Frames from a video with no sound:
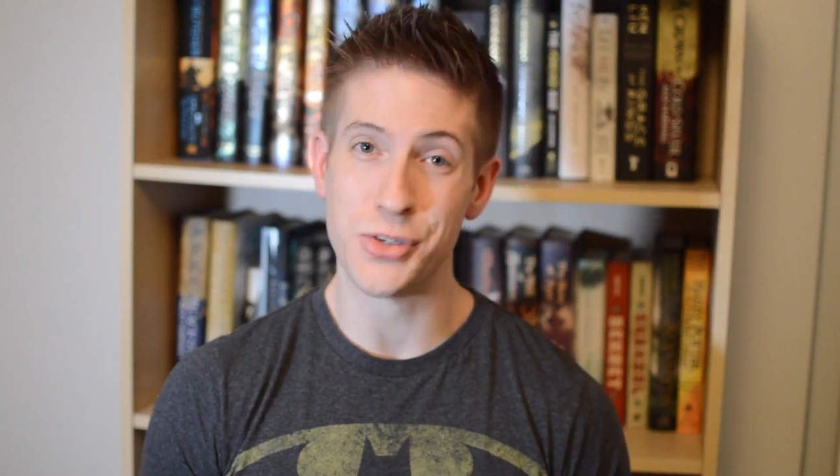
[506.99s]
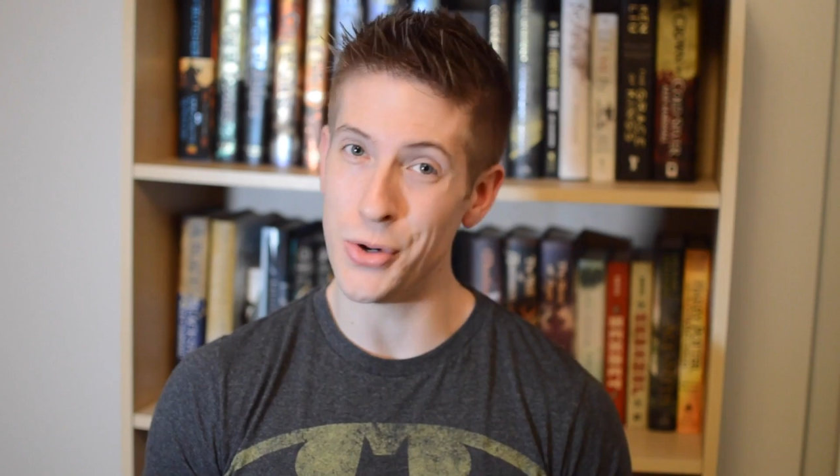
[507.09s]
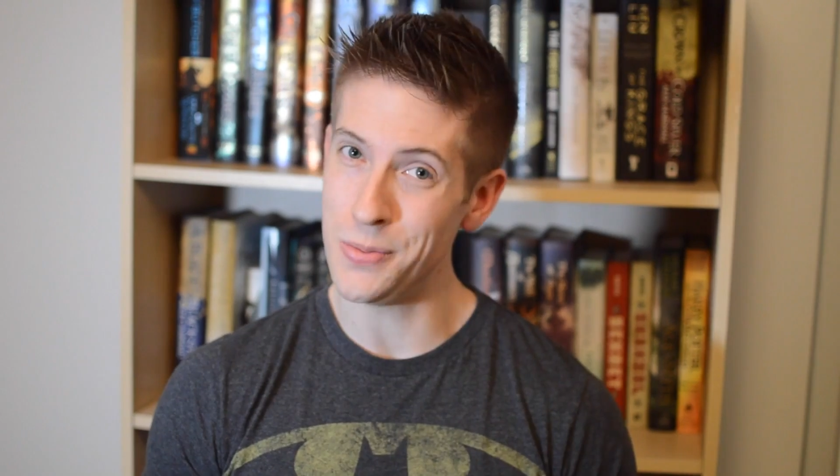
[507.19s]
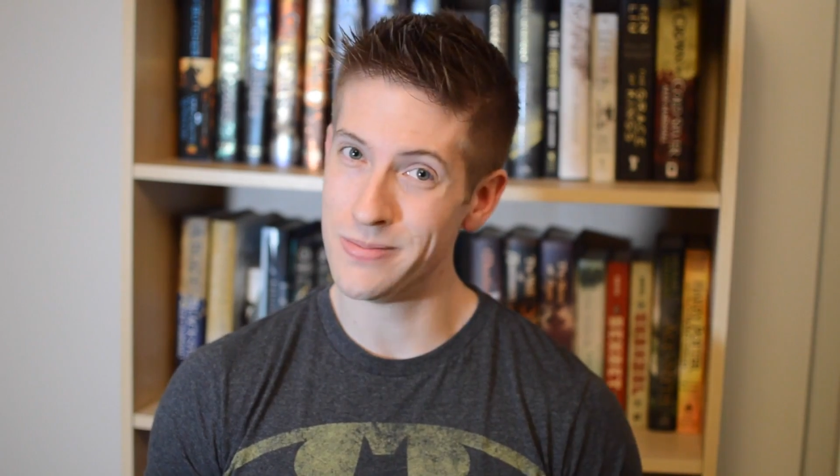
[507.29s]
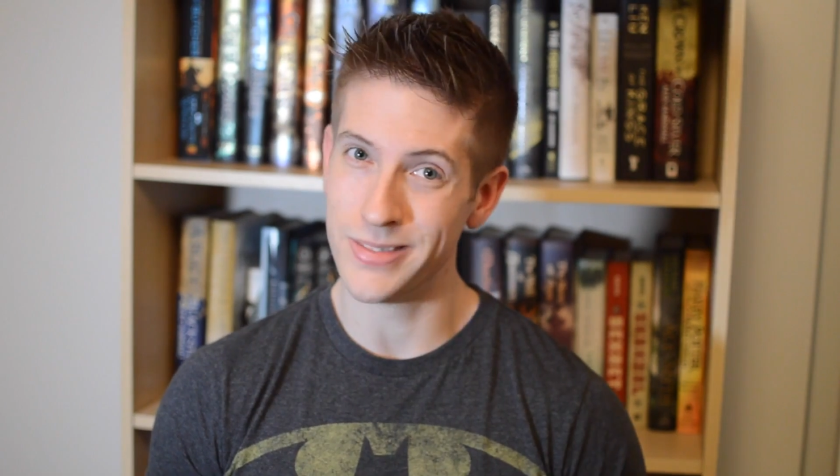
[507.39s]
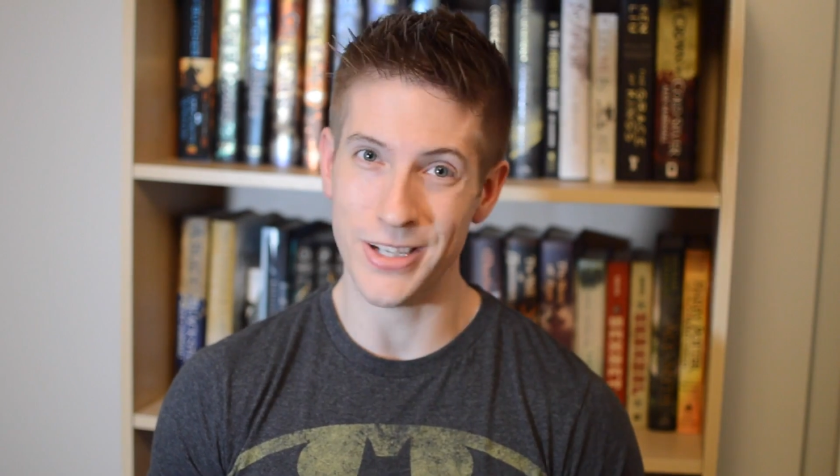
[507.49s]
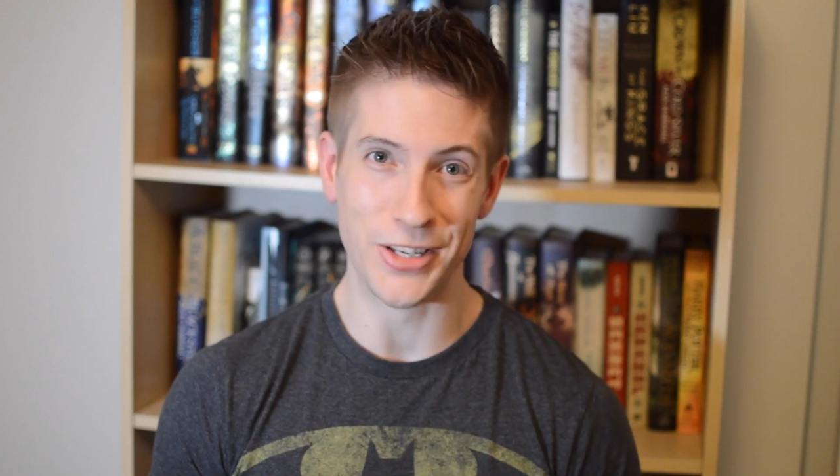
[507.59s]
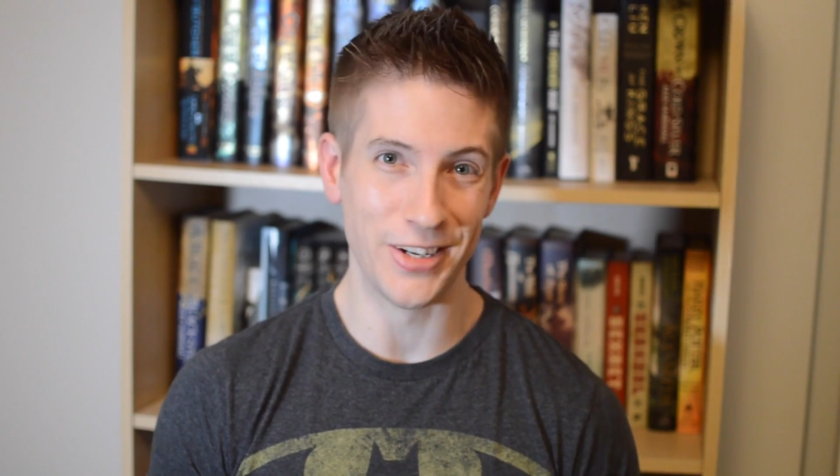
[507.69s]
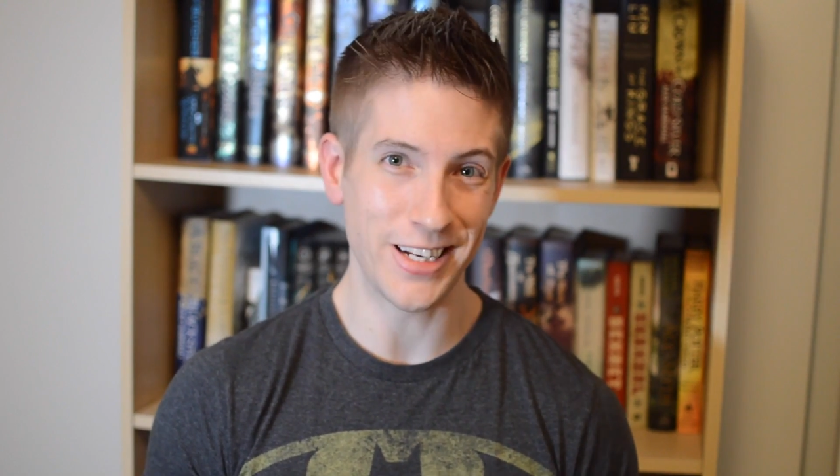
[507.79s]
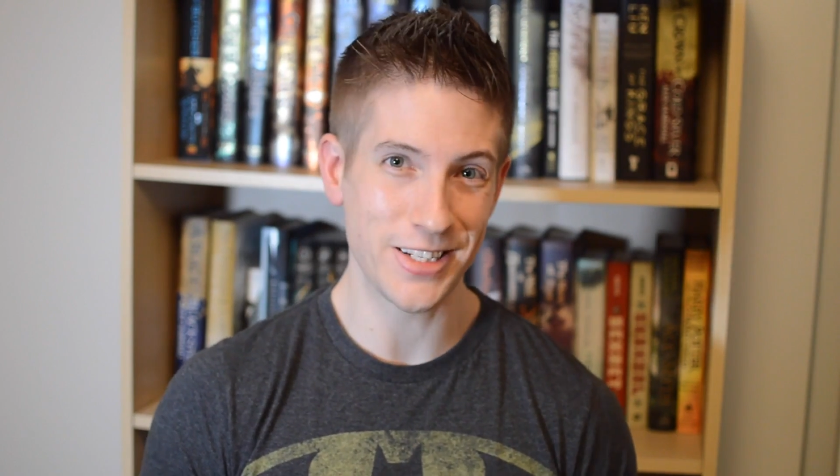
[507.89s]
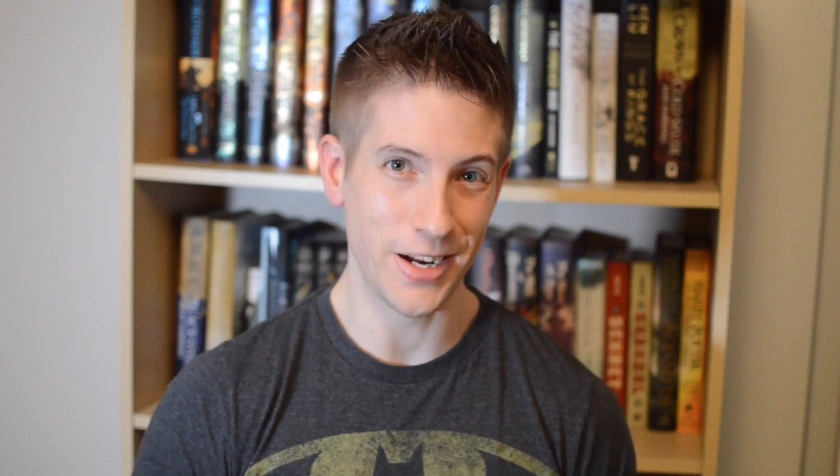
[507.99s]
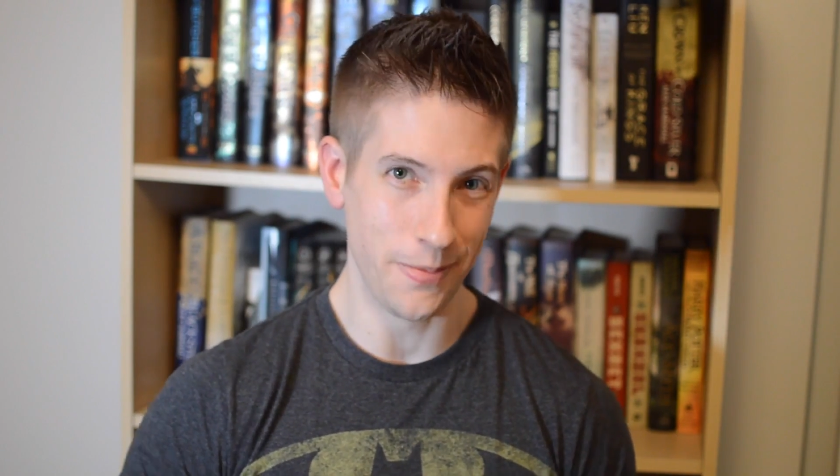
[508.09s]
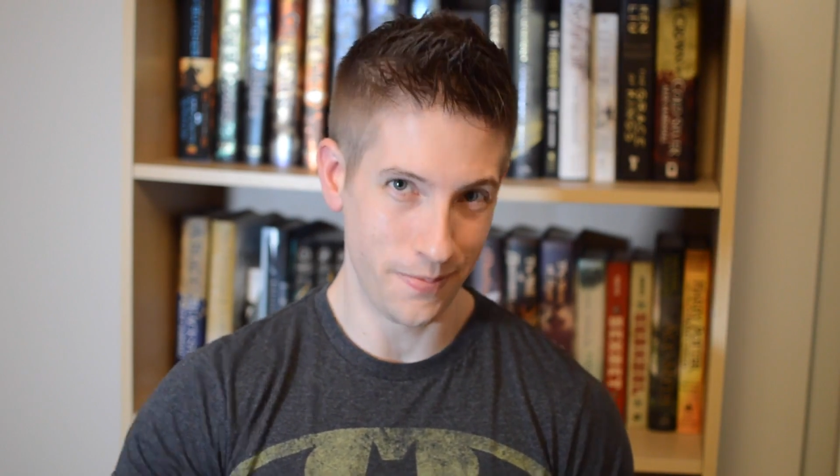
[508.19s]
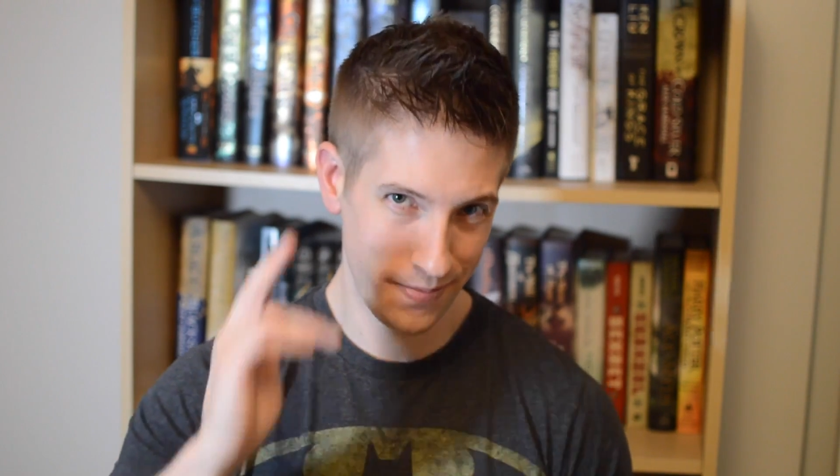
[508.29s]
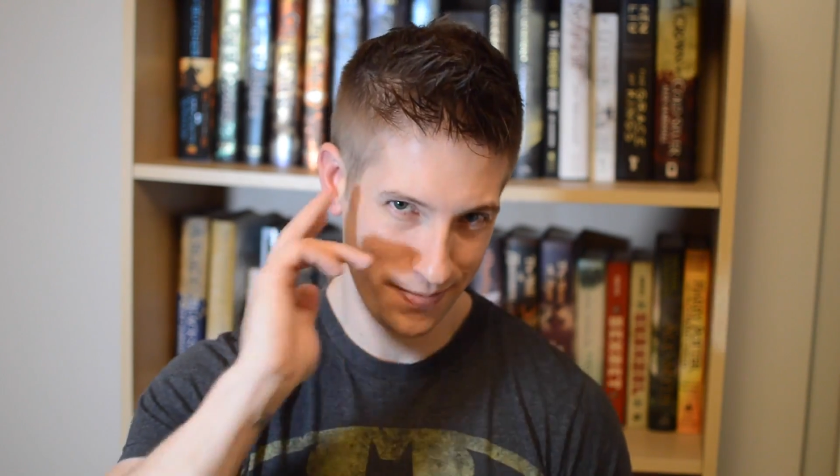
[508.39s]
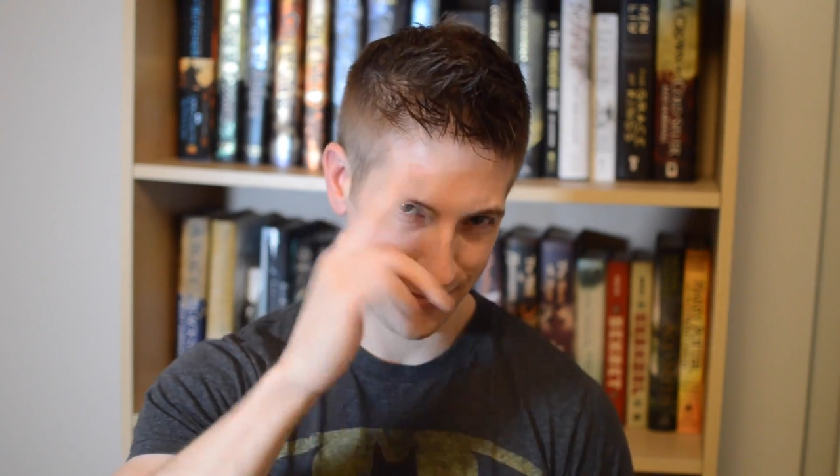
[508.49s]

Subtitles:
so until next time.